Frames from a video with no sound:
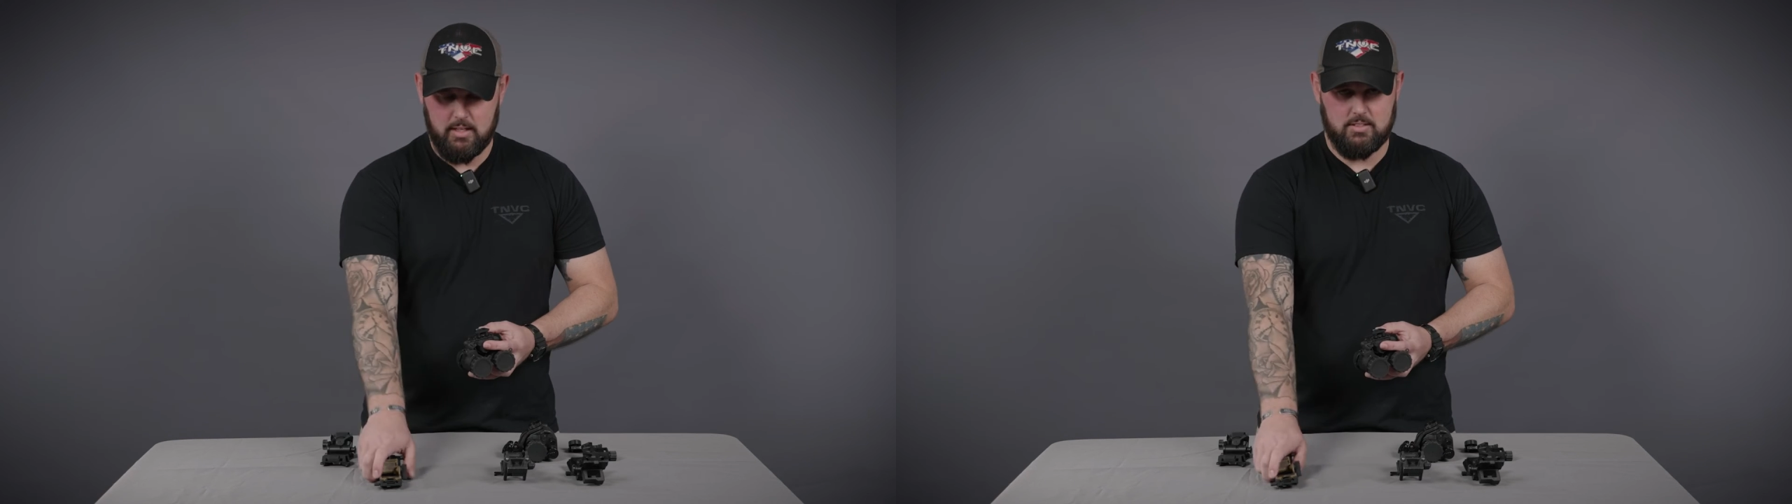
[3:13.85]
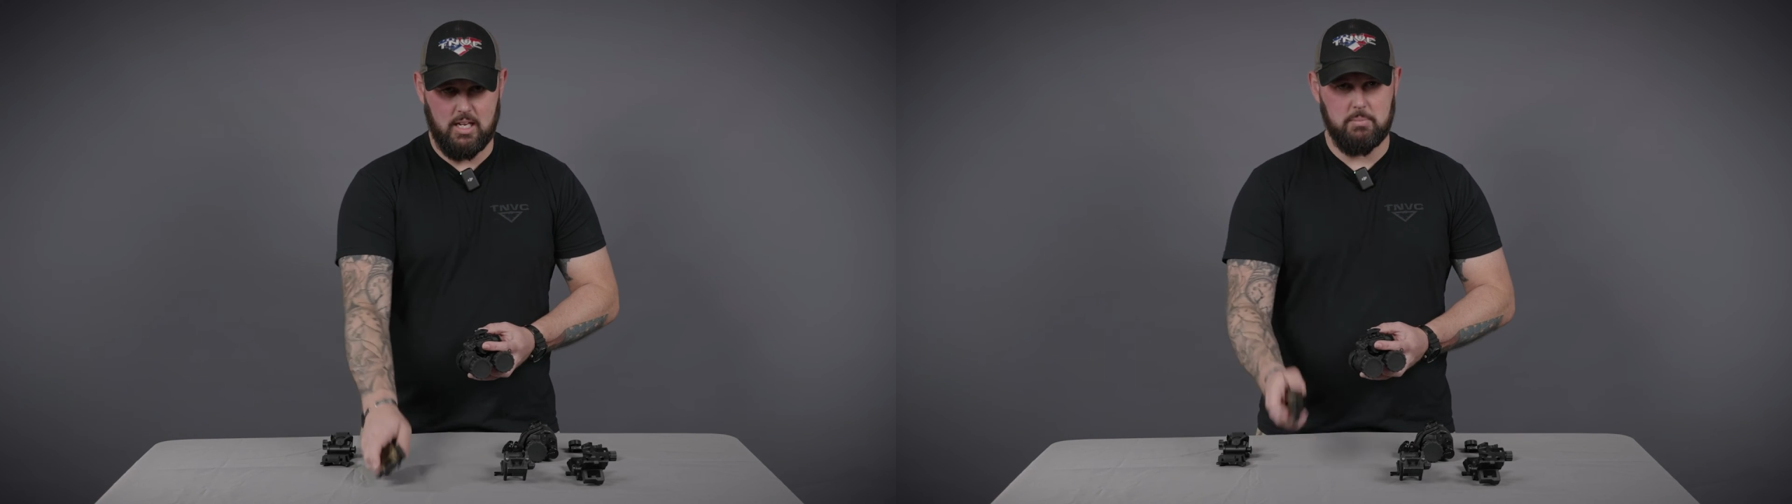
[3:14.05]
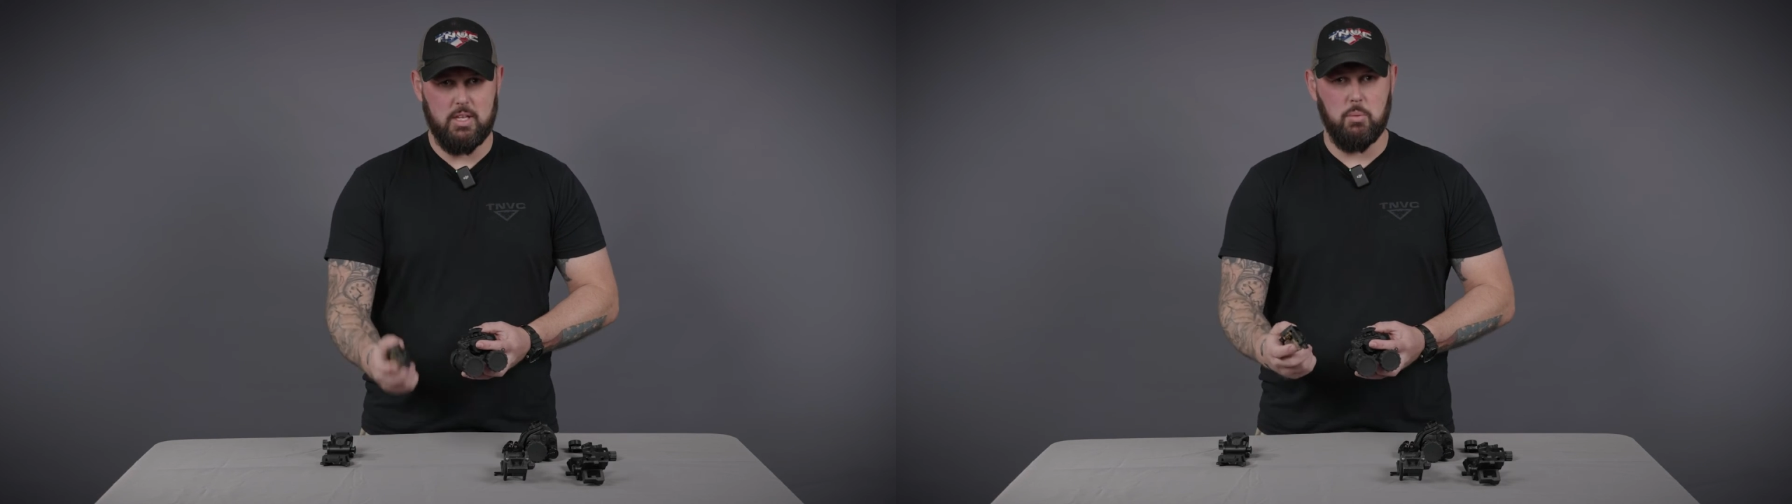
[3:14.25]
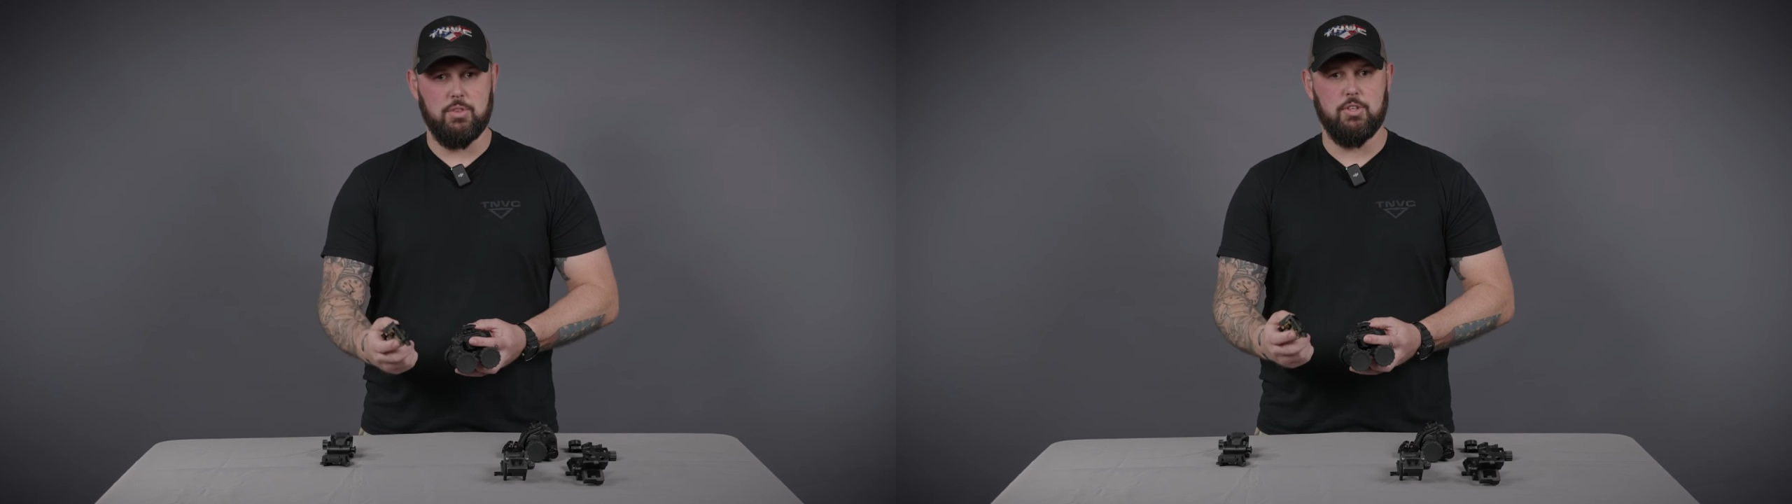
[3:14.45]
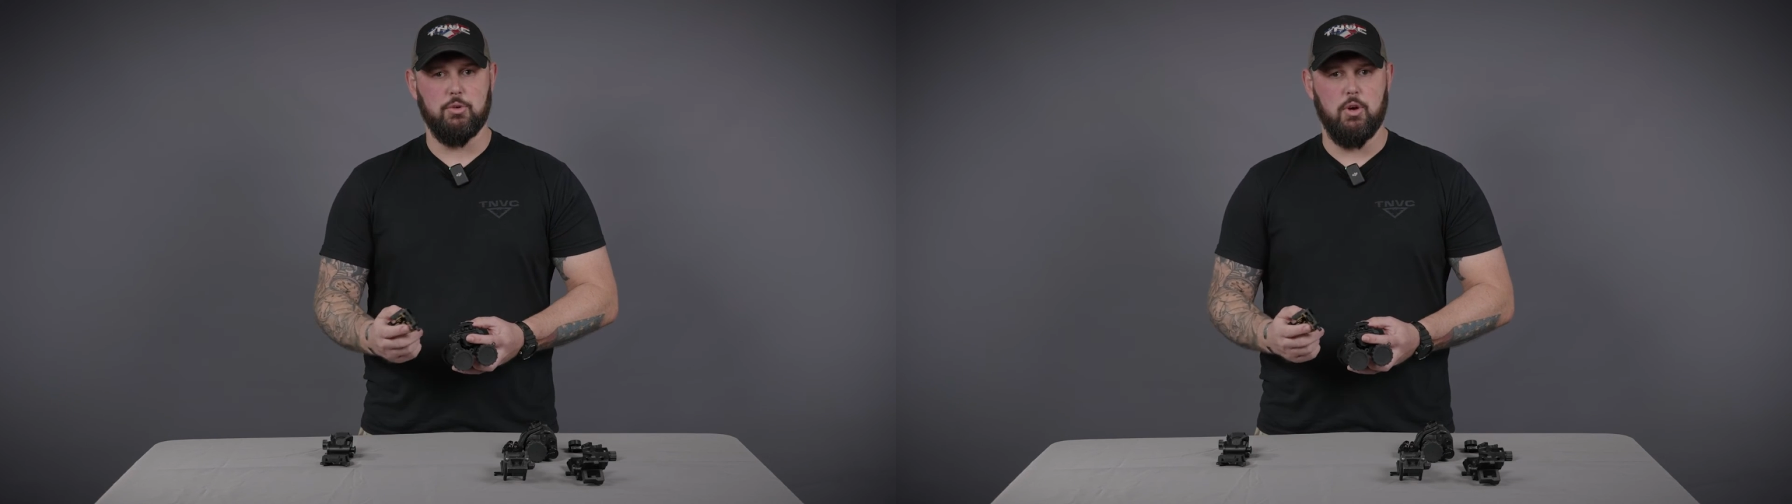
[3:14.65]
Same thing
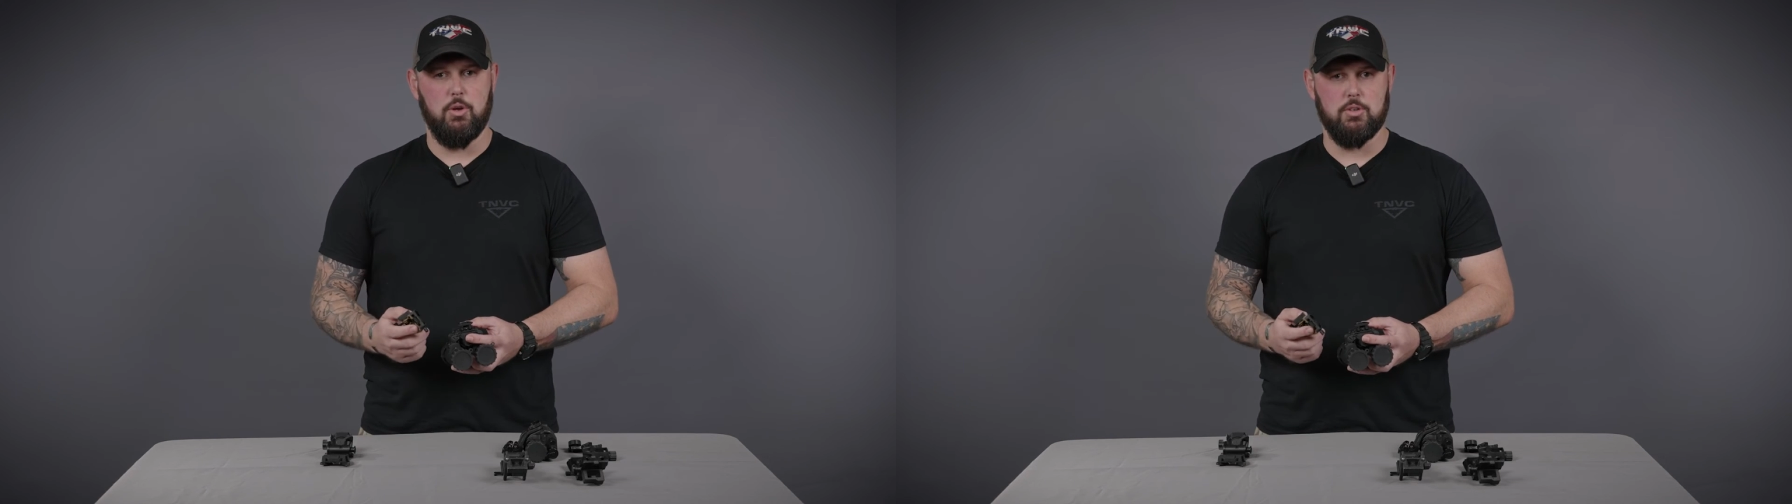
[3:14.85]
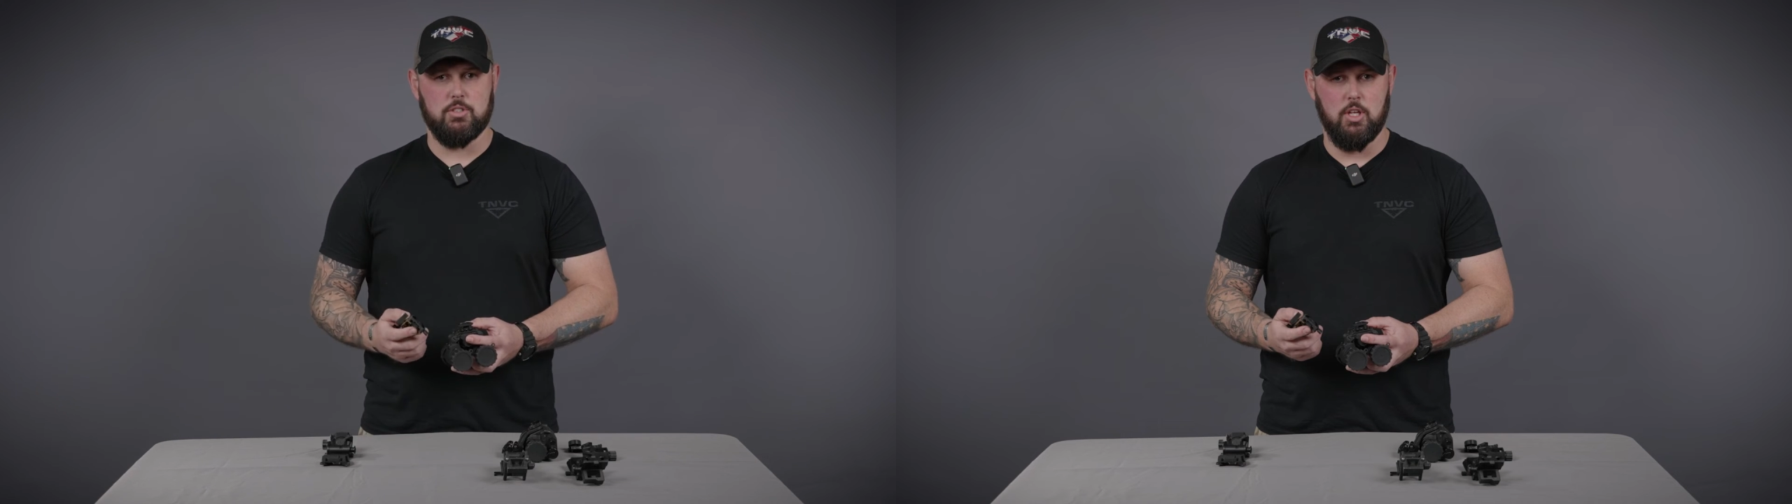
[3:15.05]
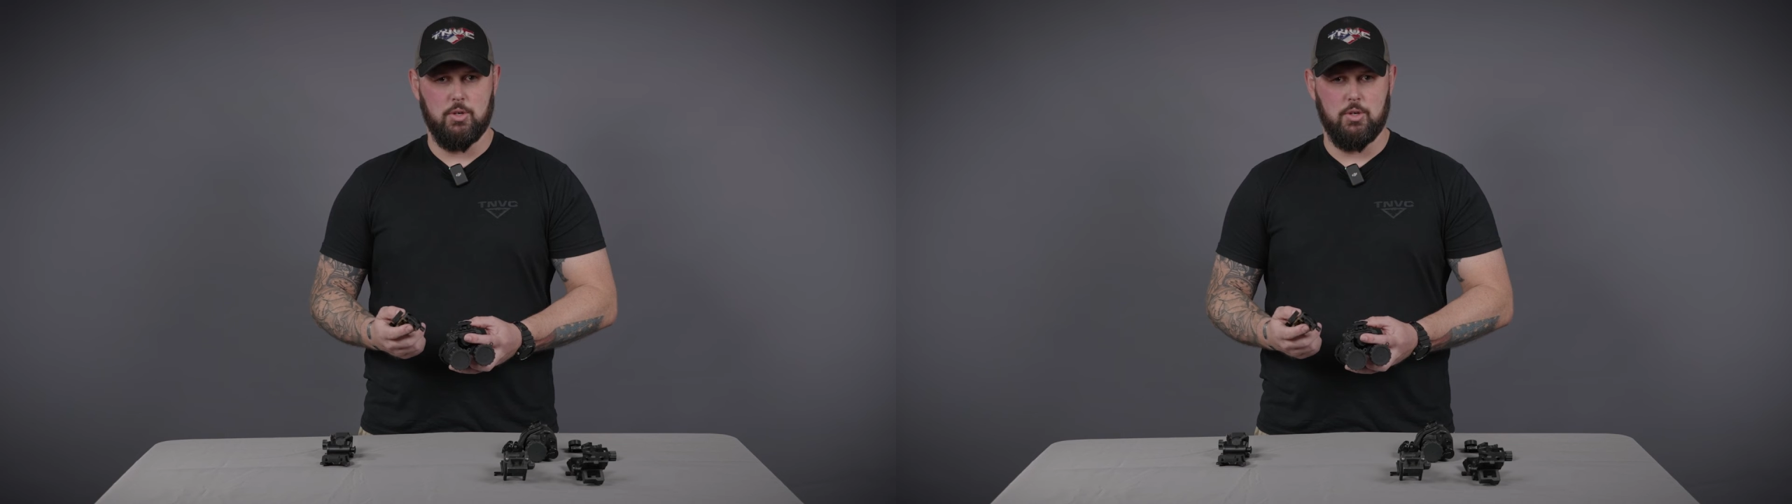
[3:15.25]
with the Neurotos